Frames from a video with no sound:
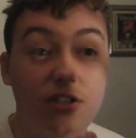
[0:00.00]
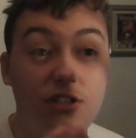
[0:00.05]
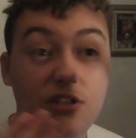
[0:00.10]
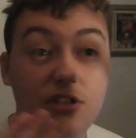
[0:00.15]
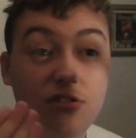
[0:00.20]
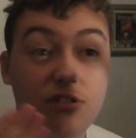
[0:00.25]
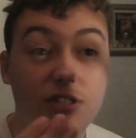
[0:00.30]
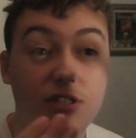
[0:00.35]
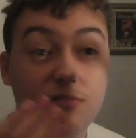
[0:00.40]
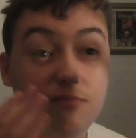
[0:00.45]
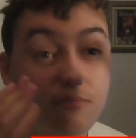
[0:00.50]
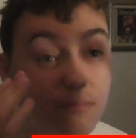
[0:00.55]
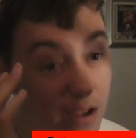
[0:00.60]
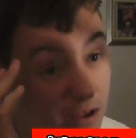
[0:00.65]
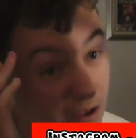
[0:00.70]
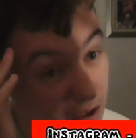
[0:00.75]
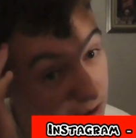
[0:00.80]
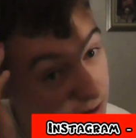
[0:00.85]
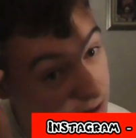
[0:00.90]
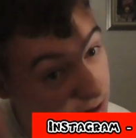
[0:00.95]
do some
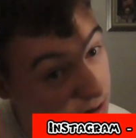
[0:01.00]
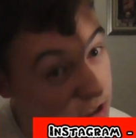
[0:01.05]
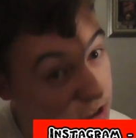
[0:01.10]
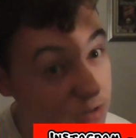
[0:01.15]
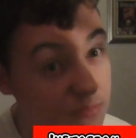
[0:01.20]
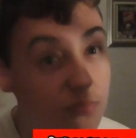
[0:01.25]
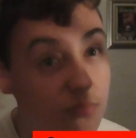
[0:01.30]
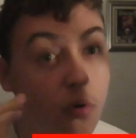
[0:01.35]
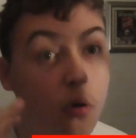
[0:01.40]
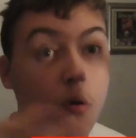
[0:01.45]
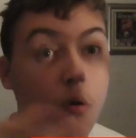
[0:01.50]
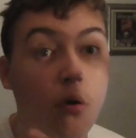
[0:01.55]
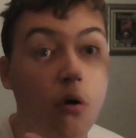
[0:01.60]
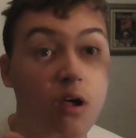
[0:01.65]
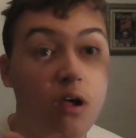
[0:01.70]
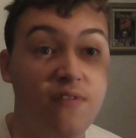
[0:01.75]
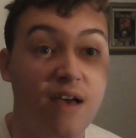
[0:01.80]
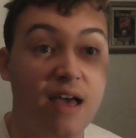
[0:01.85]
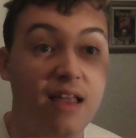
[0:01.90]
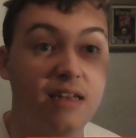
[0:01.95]
do some
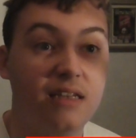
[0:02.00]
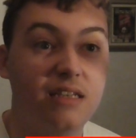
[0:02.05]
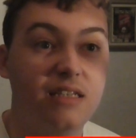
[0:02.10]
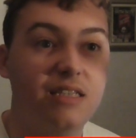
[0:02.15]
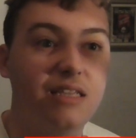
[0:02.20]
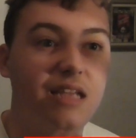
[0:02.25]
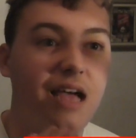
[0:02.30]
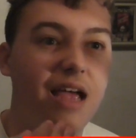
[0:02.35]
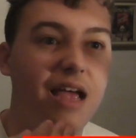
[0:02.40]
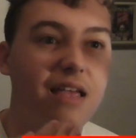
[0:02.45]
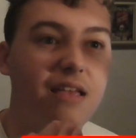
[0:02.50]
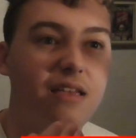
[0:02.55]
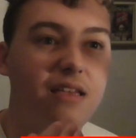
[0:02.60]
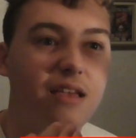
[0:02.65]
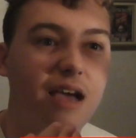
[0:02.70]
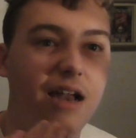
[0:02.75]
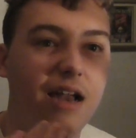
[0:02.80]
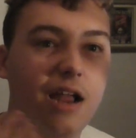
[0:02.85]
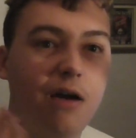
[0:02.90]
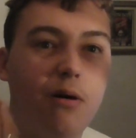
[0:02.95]
more events.
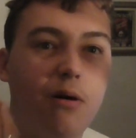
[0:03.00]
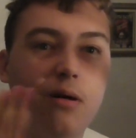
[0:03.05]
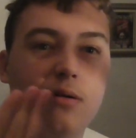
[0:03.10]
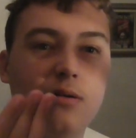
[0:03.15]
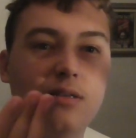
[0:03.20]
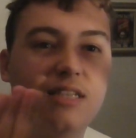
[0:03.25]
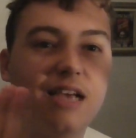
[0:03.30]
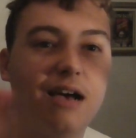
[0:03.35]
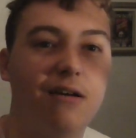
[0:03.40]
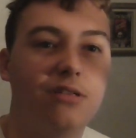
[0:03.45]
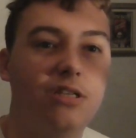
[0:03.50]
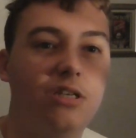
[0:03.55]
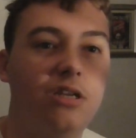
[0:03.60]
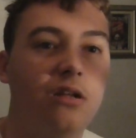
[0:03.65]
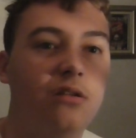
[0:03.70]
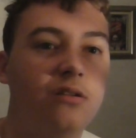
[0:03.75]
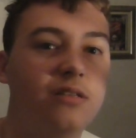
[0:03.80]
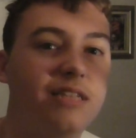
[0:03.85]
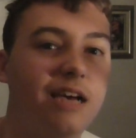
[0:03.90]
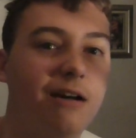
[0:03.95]
Like I know Alton Towers did
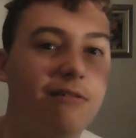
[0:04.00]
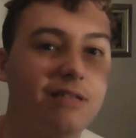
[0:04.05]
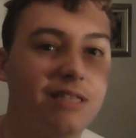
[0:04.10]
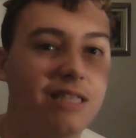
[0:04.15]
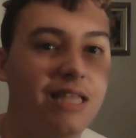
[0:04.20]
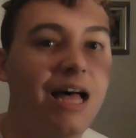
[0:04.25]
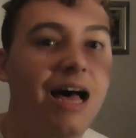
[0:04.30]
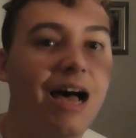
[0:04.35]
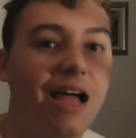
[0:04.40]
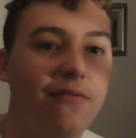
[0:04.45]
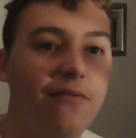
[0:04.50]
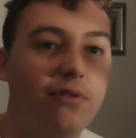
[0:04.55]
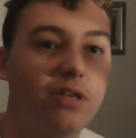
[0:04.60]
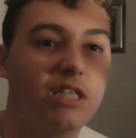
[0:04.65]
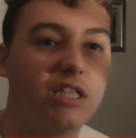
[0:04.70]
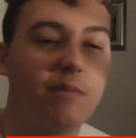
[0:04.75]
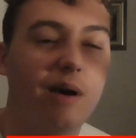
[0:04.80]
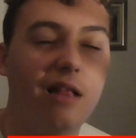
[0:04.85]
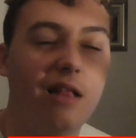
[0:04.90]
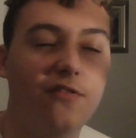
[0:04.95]
Alton Towers live when
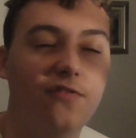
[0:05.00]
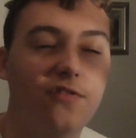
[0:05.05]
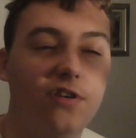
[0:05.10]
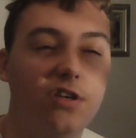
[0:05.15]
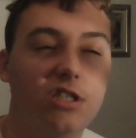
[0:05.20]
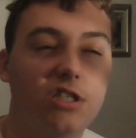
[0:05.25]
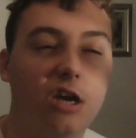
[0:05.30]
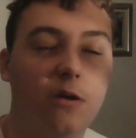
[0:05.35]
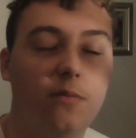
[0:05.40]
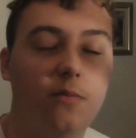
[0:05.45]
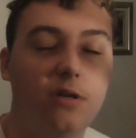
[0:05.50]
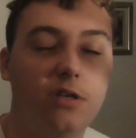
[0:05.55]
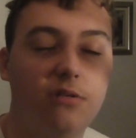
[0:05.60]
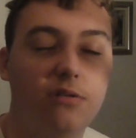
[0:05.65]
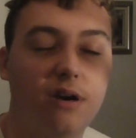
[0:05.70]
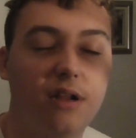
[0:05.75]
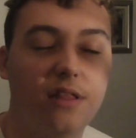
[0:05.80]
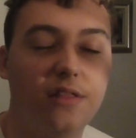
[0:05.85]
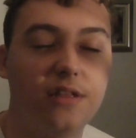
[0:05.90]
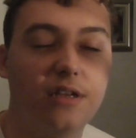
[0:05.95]
Smiler first opened in
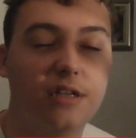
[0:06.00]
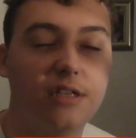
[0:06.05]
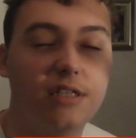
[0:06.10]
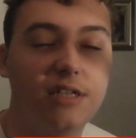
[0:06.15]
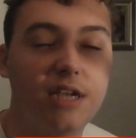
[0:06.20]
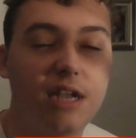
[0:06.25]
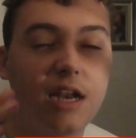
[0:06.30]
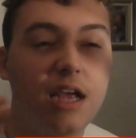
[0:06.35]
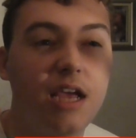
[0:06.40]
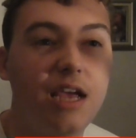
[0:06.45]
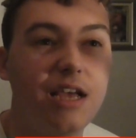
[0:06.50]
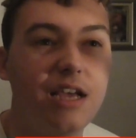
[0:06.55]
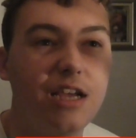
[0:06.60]
2013.